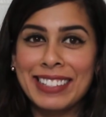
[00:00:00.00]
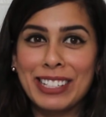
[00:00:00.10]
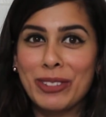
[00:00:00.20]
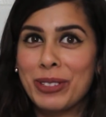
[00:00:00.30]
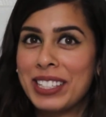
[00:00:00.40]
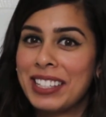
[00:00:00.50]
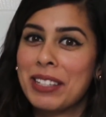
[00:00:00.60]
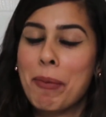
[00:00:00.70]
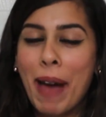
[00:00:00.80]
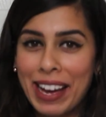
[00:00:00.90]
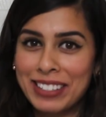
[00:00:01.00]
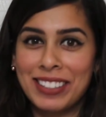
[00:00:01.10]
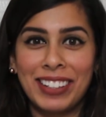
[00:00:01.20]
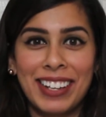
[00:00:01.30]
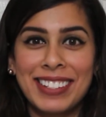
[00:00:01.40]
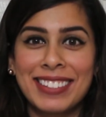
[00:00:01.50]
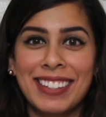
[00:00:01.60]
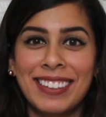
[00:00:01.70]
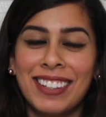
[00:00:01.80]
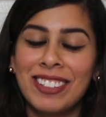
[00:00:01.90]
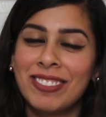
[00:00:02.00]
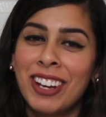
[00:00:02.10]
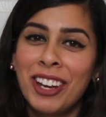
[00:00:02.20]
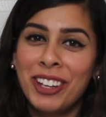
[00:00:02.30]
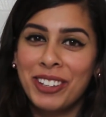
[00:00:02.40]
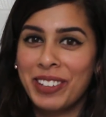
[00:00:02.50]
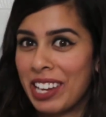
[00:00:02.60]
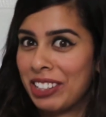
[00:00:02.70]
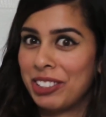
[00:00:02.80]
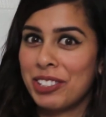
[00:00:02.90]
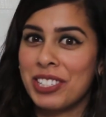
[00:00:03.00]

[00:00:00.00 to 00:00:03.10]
and you see the patchiness, and then you get a little